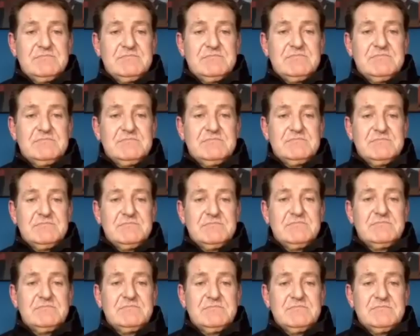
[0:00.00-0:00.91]

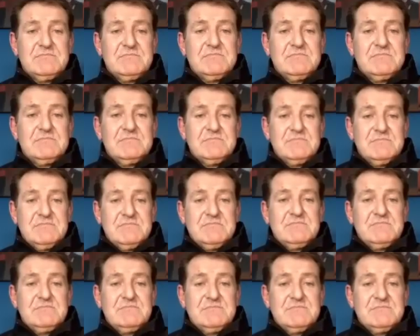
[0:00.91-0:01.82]

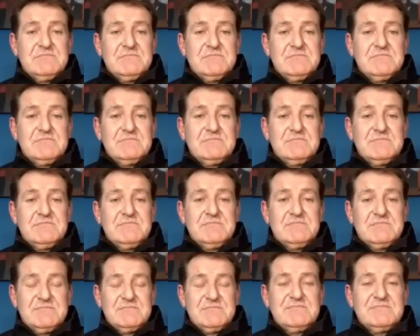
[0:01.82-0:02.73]

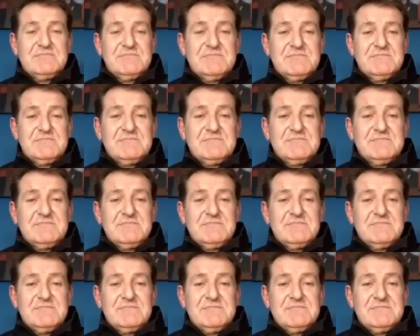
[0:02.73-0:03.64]

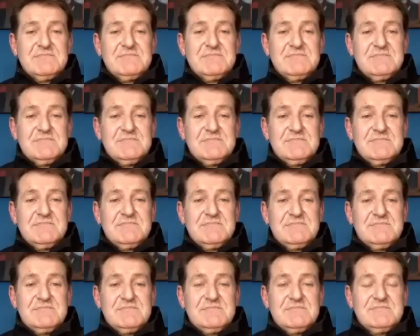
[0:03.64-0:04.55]

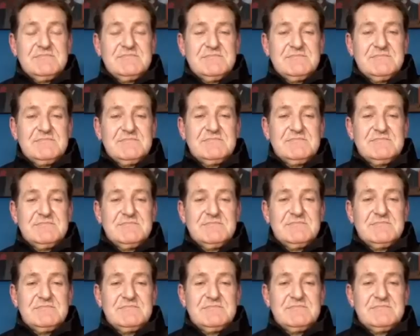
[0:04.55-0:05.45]

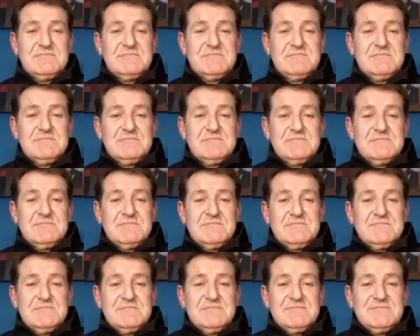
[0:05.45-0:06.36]

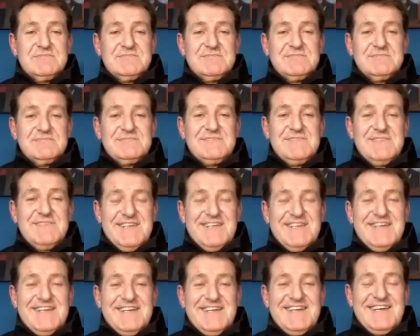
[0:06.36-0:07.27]

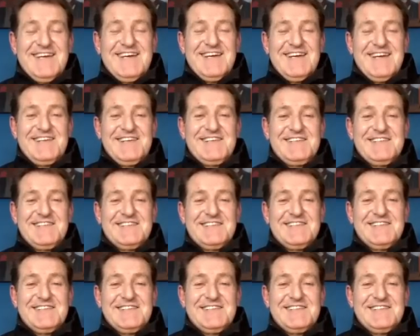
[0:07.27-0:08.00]
[no speech]